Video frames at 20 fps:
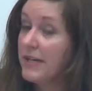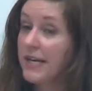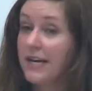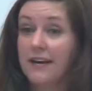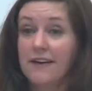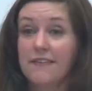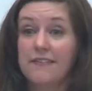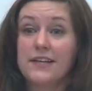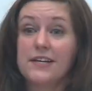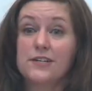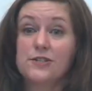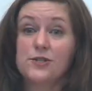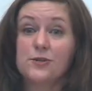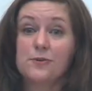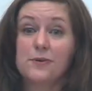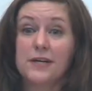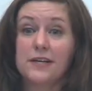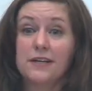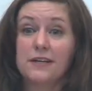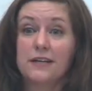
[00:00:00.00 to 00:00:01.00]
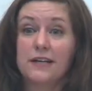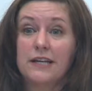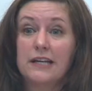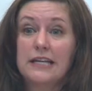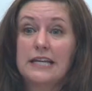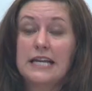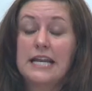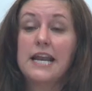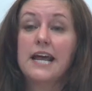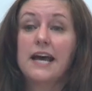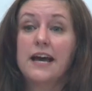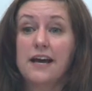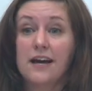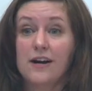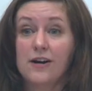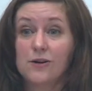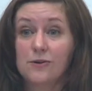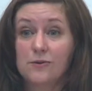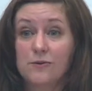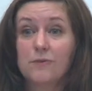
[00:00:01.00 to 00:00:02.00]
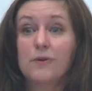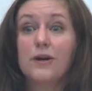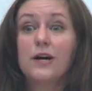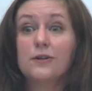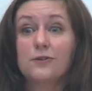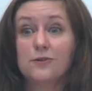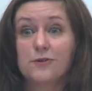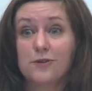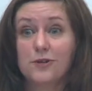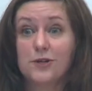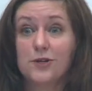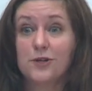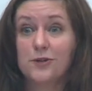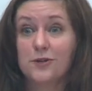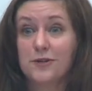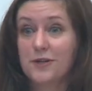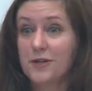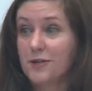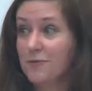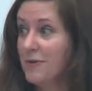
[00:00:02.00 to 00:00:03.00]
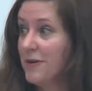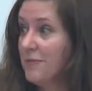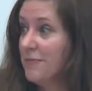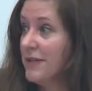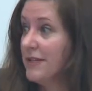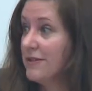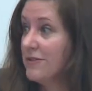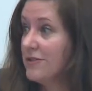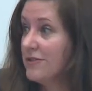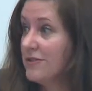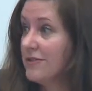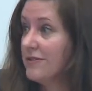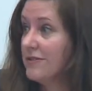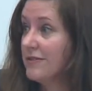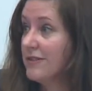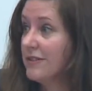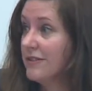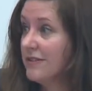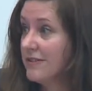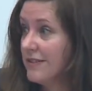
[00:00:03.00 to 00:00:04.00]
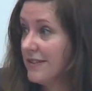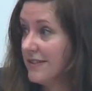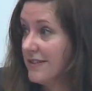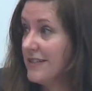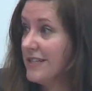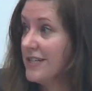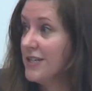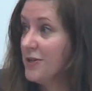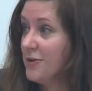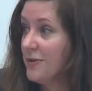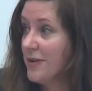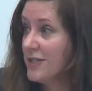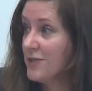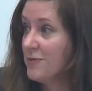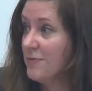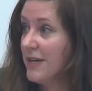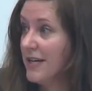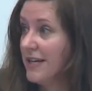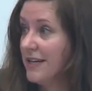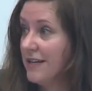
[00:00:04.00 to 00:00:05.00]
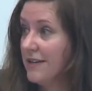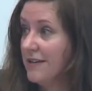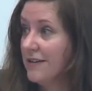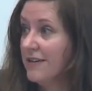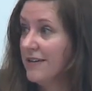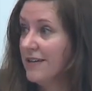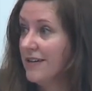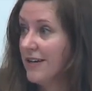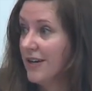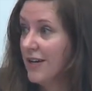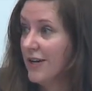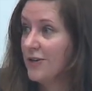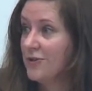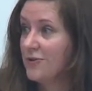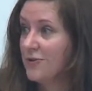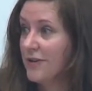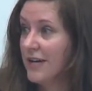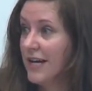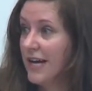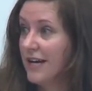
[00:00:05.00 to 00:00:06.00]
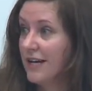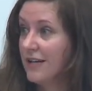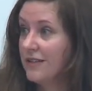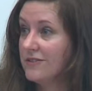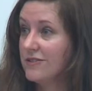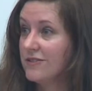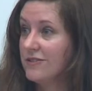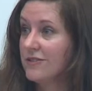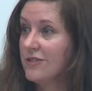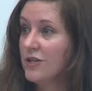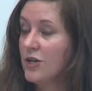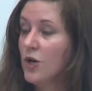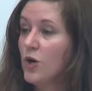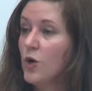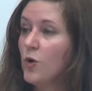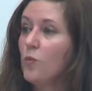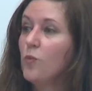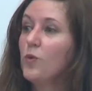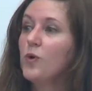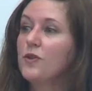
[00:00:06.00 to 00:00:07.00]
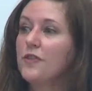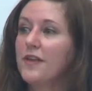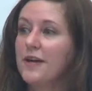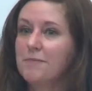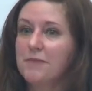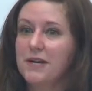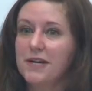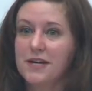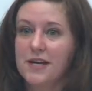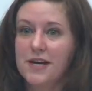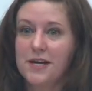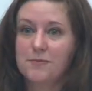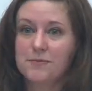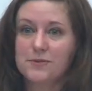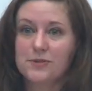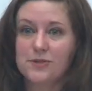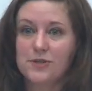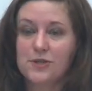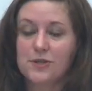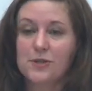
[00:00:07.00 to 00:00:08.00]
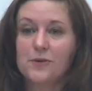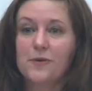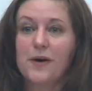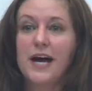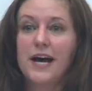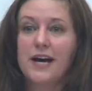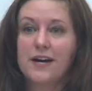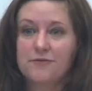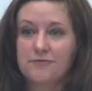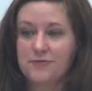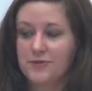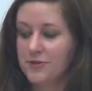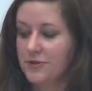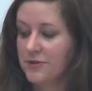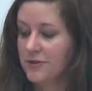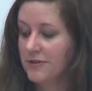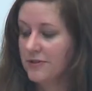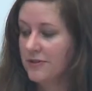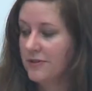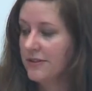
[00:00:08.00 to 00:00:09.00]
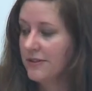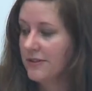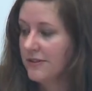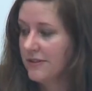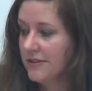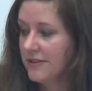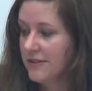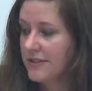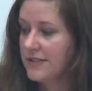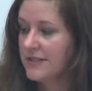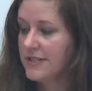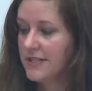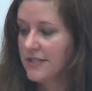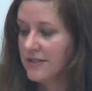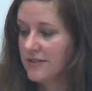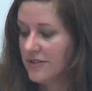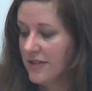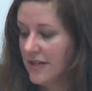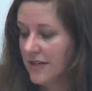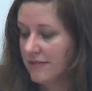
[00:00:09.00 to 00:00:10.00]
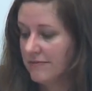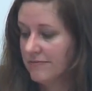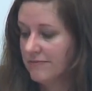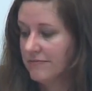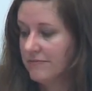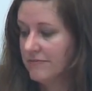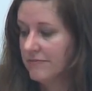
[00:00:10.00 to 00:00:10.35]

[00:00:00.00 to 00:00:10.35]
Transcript: can they do it now under the current commitments that the EU has made under GATS? Will they be able to after the TISA?